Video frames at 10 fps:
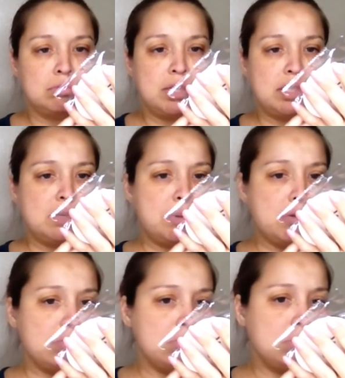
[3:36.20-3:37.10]
Is it a
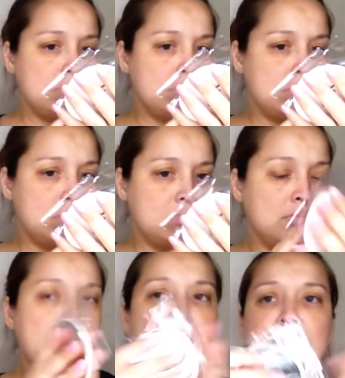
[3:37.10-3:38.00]
mirror?
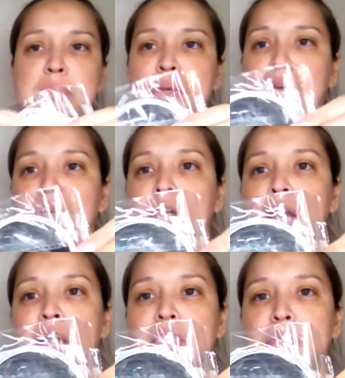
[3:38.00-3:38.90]
Yeah, it's a mirror.
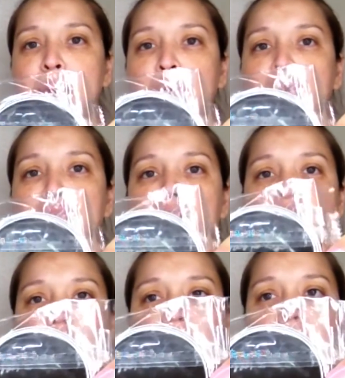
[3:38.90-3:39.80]
I see my
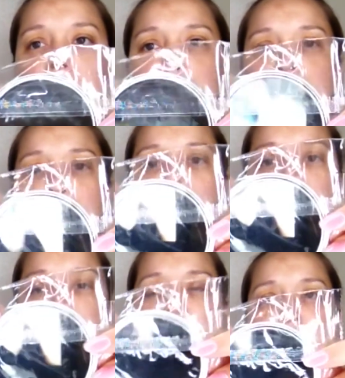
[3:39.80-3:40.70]
reflection. I was
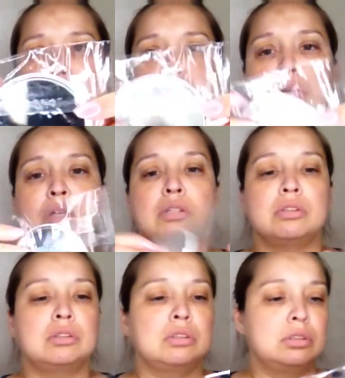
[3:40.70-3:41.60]
like, oh.
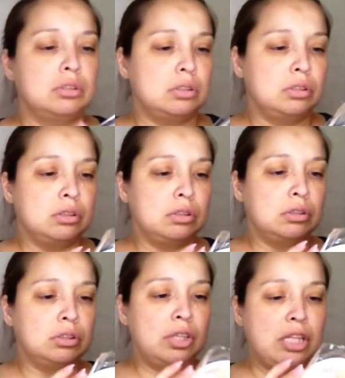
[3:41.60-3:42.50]

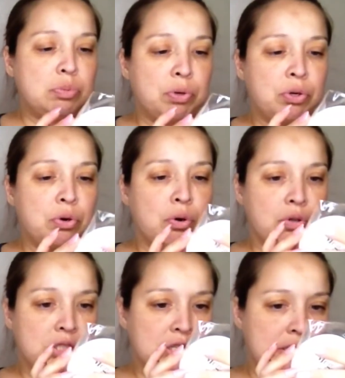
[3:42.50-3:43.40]
So that's pretty cool.
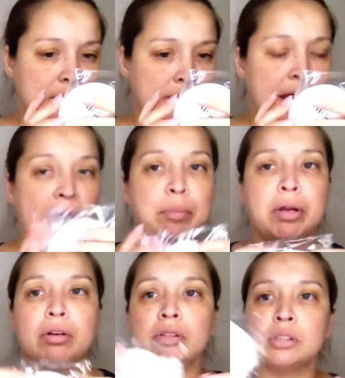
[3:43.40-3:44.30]
It's just a little hand
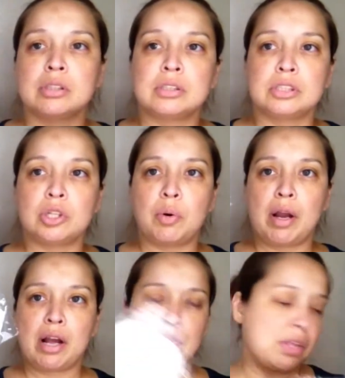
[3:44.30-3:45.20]
mirror. So I
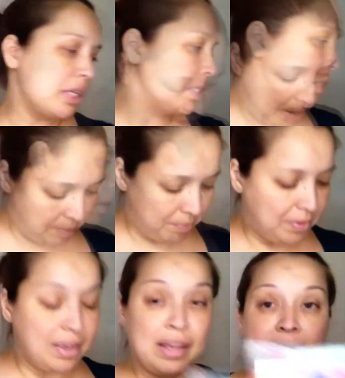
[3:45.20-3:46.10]
got
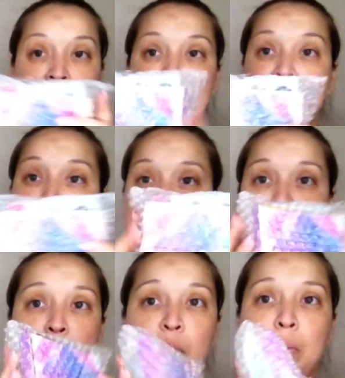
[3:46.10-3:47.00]
this. Okay. Next, I
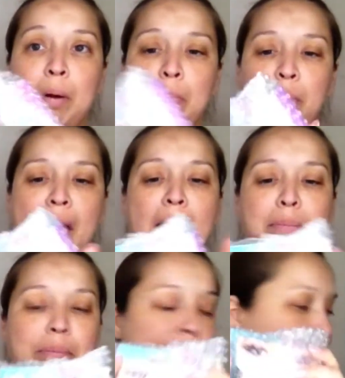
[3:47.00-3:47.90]
got more bubble wrap.
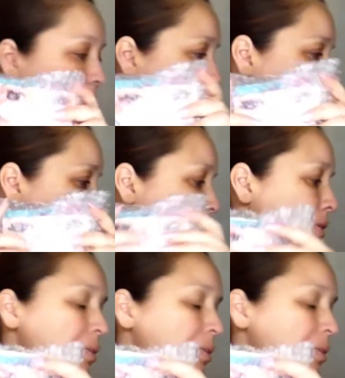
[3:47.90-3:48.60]
There you go.